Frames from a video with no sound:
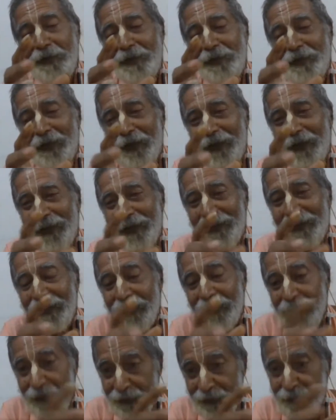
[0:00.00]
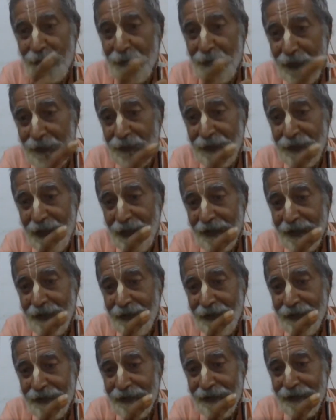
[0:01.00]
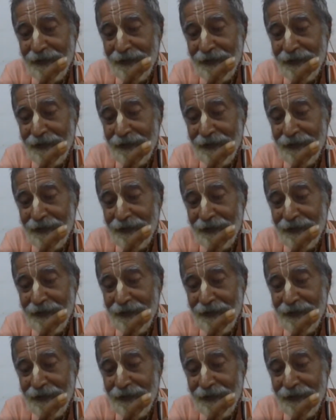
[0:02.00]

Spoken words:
You see what I'm saying?